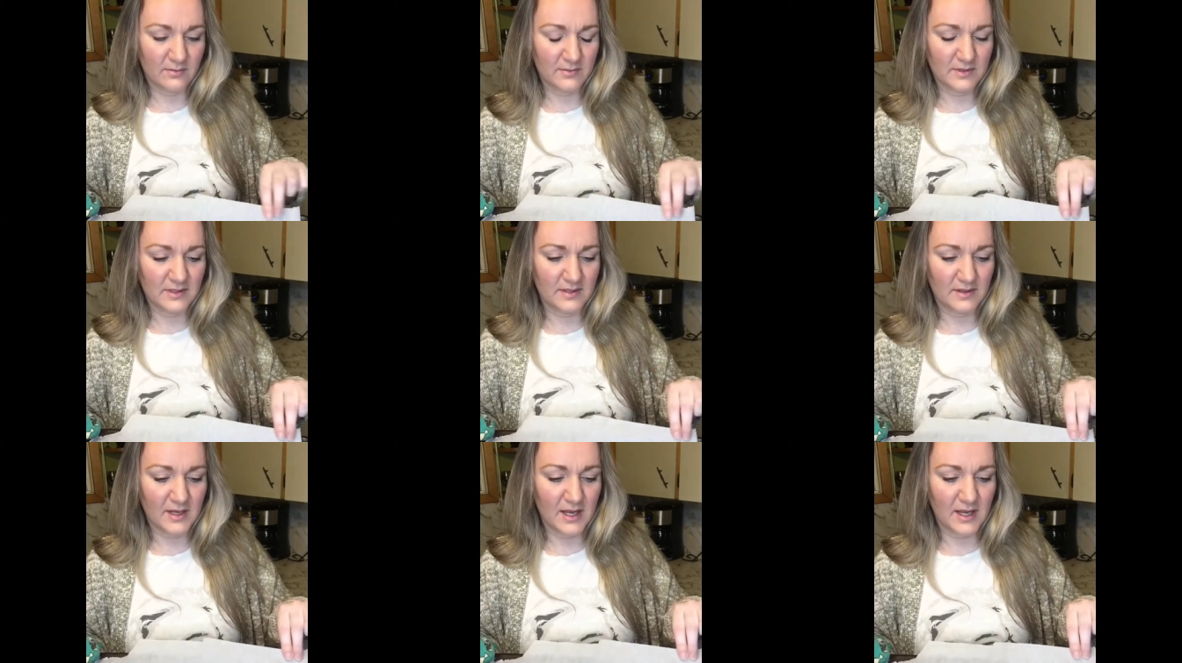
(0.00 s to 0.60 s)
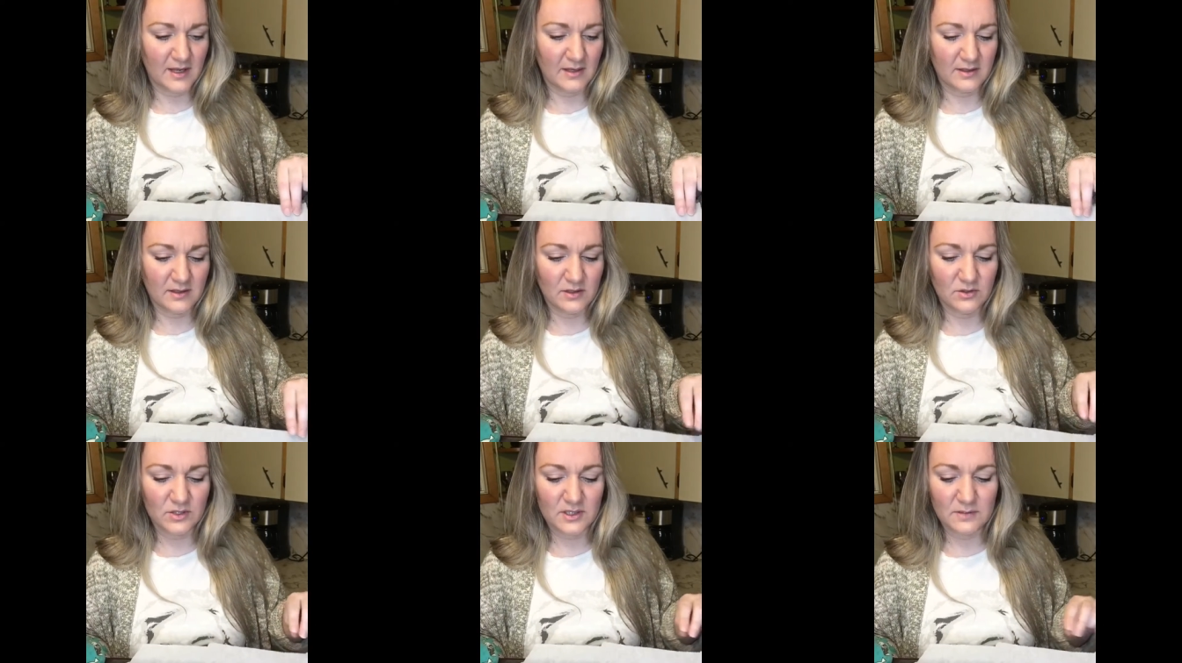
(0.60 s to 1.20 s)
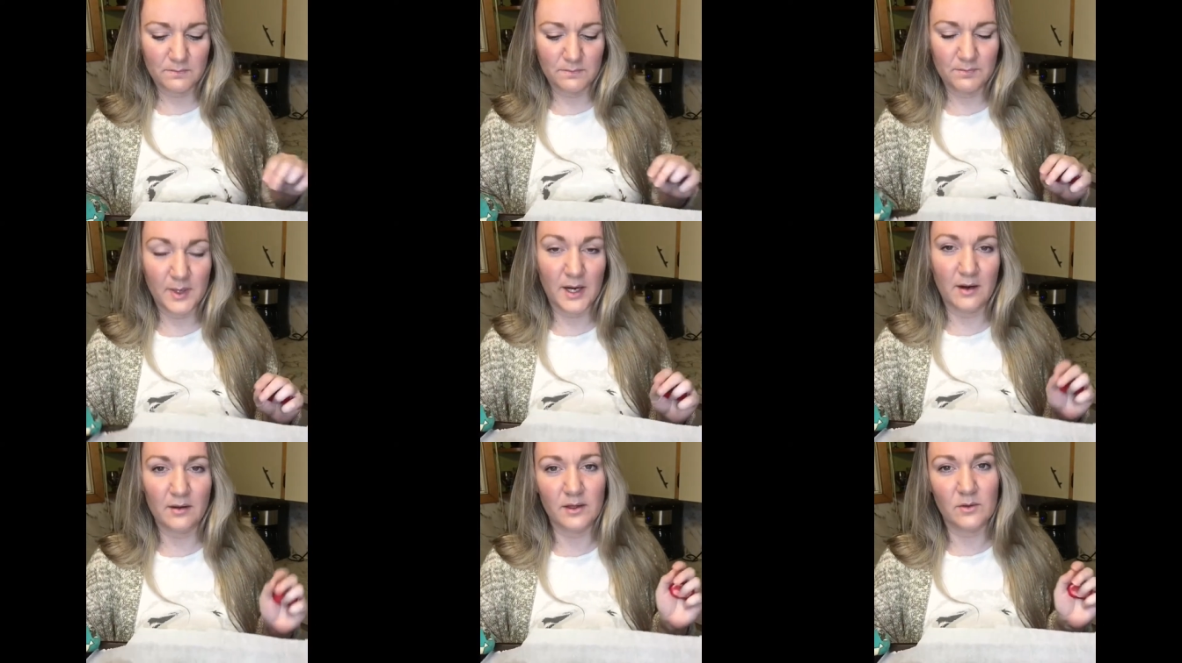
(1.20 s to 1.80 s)
So yeah, you just
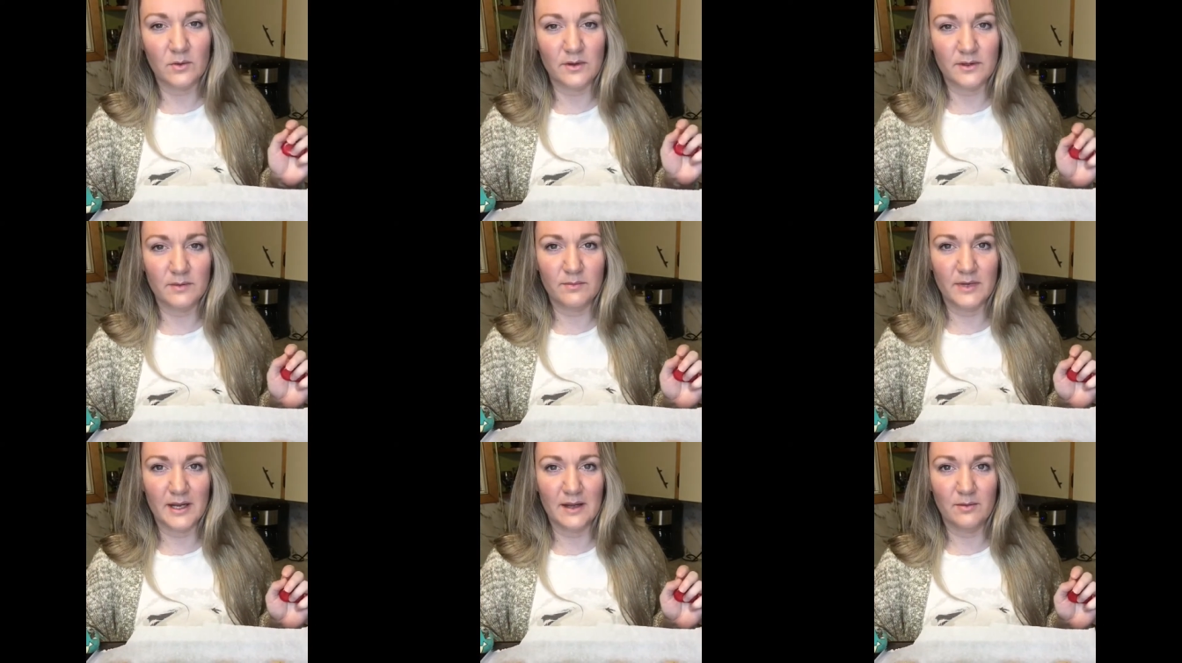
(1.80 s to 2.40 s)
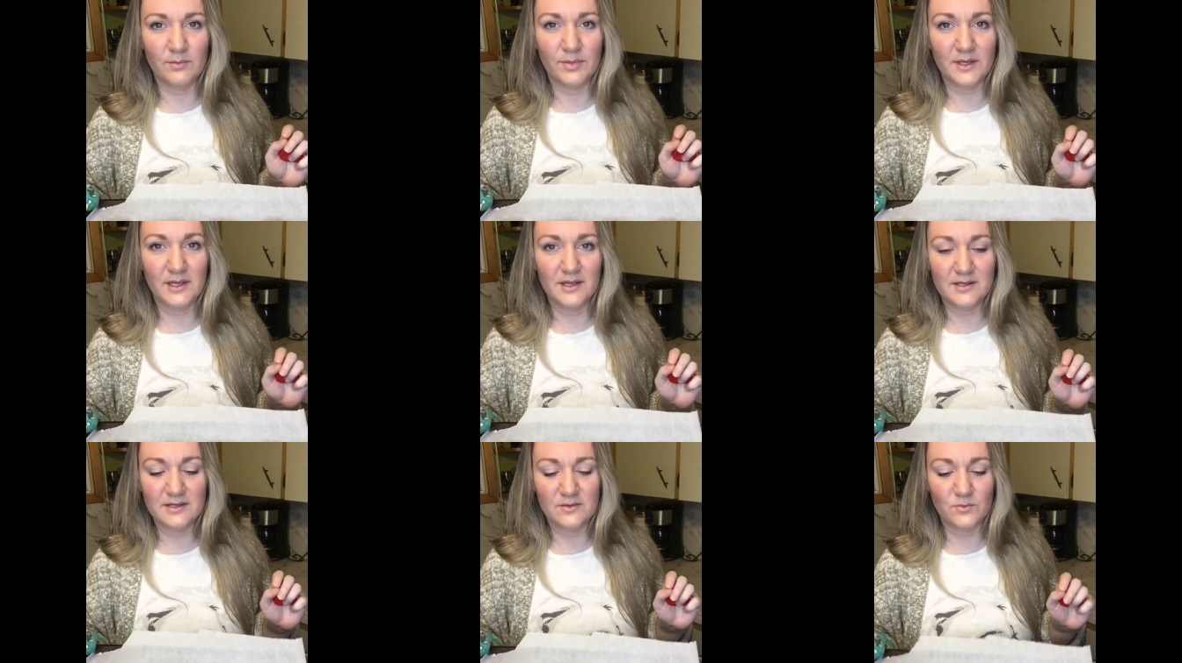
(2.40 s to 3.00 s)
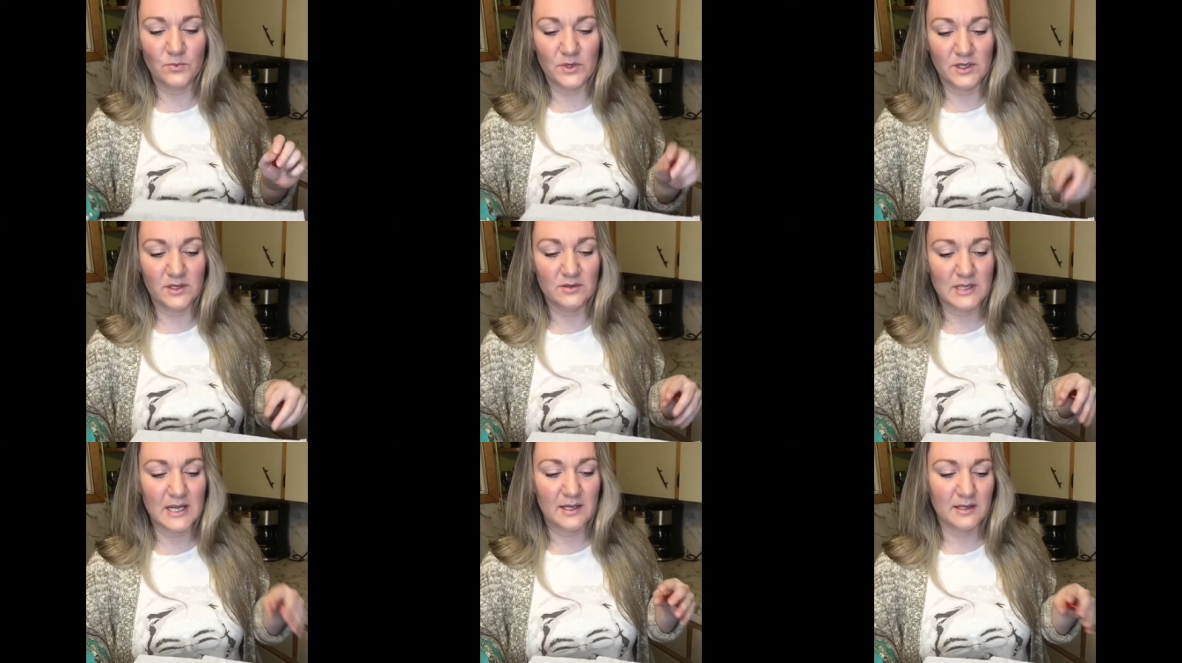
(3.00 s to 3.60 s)
barely want them brown because when you
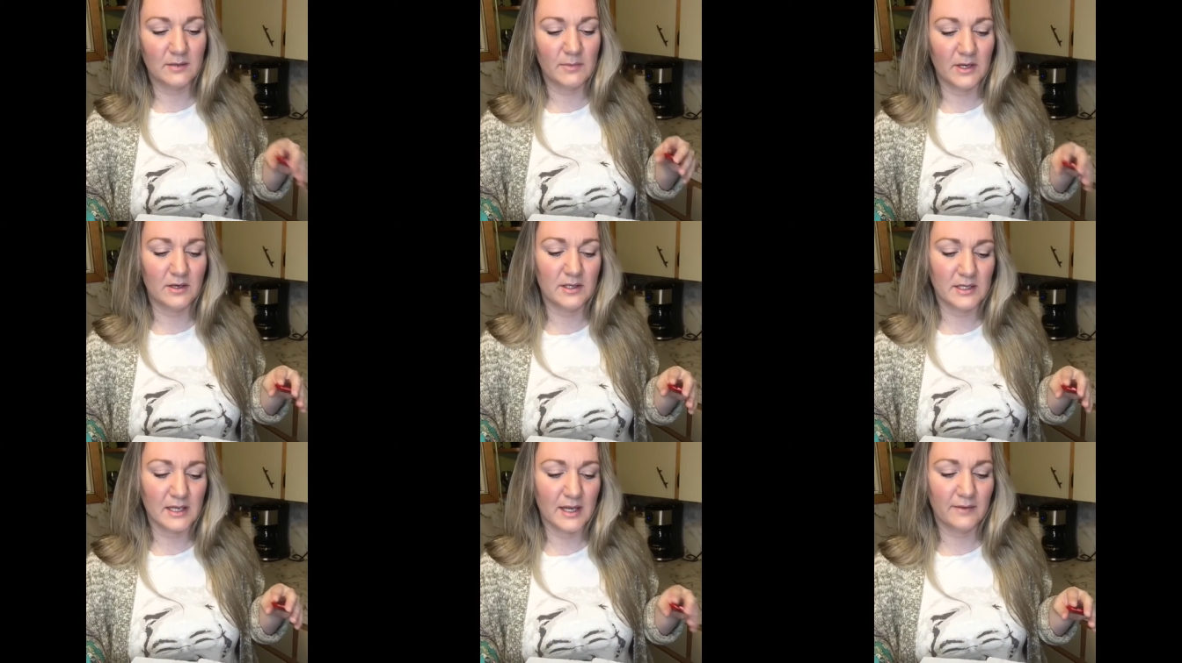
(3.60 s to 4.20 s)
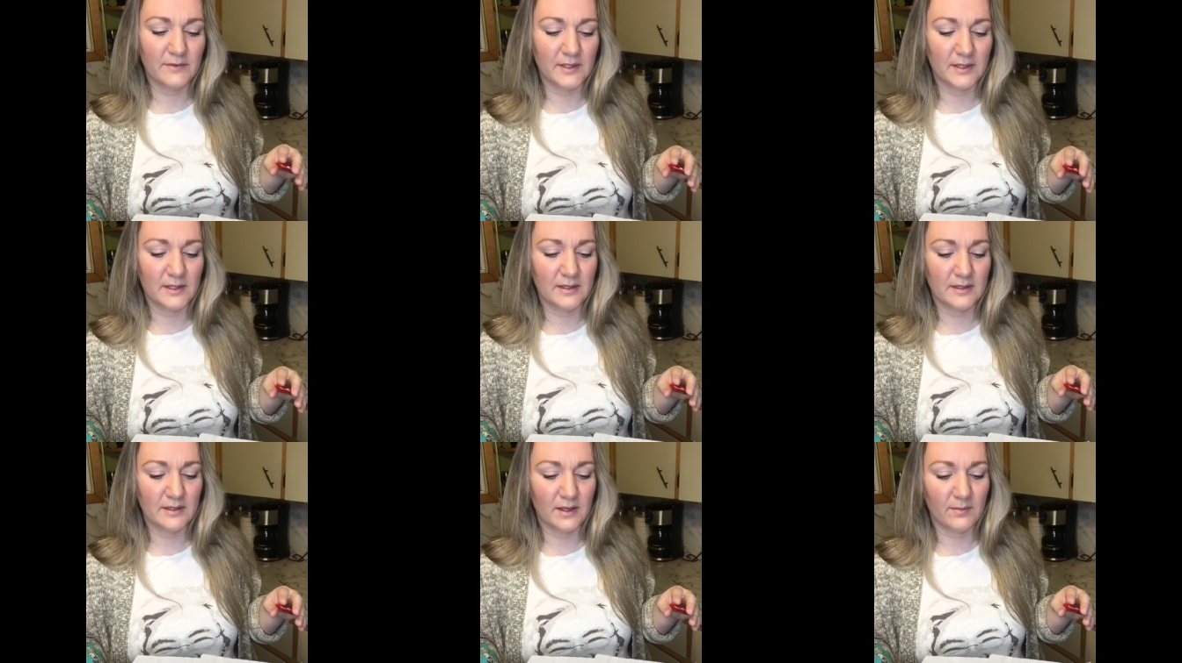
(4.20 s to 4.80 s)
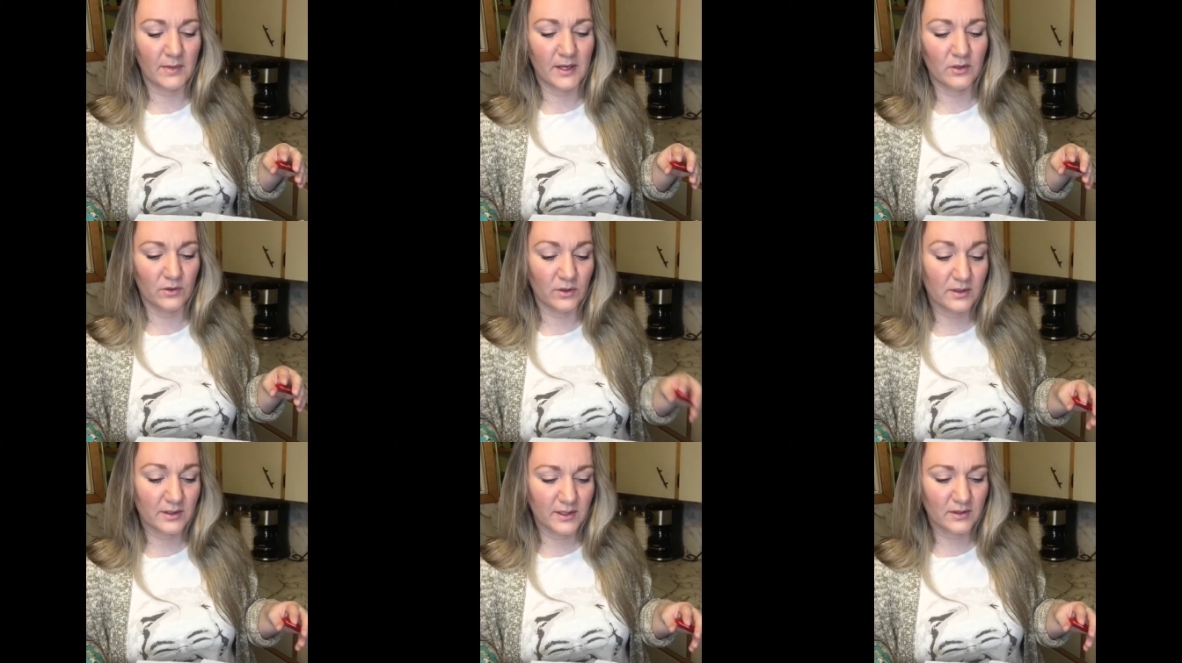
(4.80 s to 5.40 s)
take them out of the oven, they might
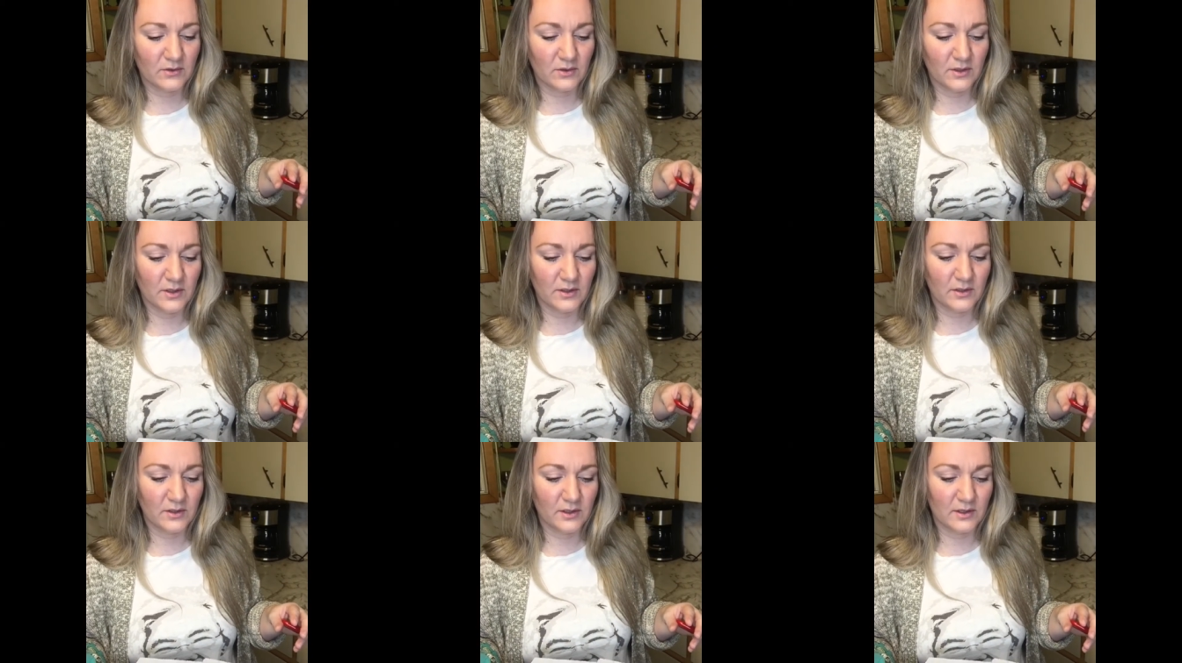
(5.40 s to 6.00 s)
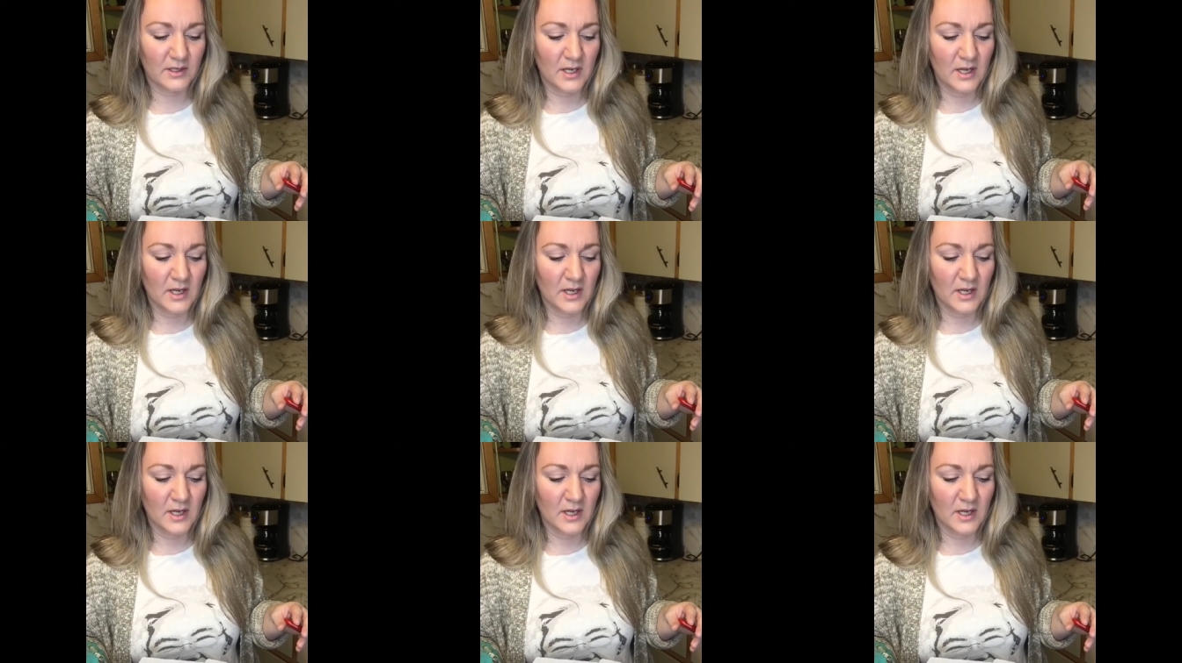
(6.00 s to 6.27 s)
look like they're uncooked,